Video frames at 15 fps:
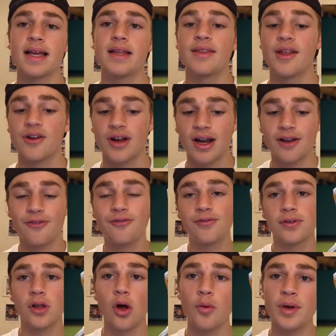that are kind of
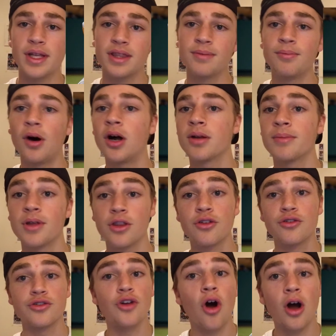flowy at the bottom and they're
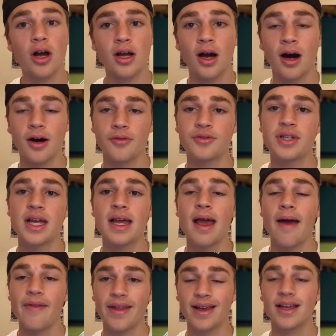not cuffed, and
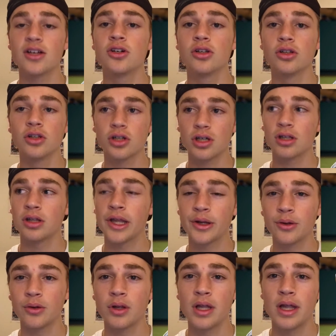they can look a
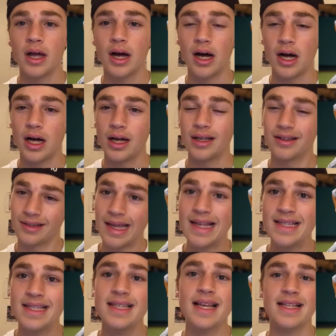little
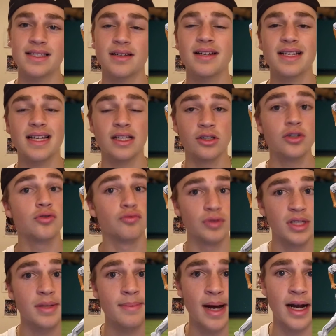lazy, and something it looks really
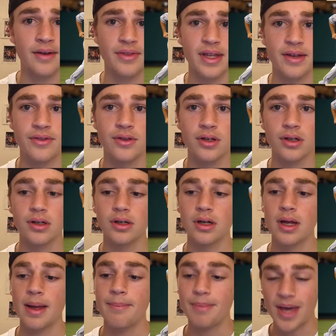bad if the
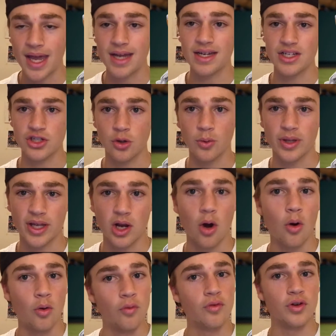pant is going like
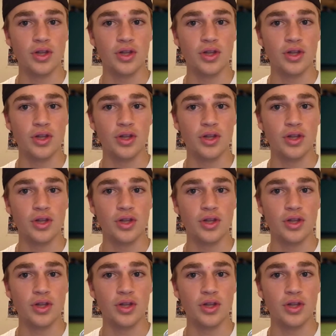over the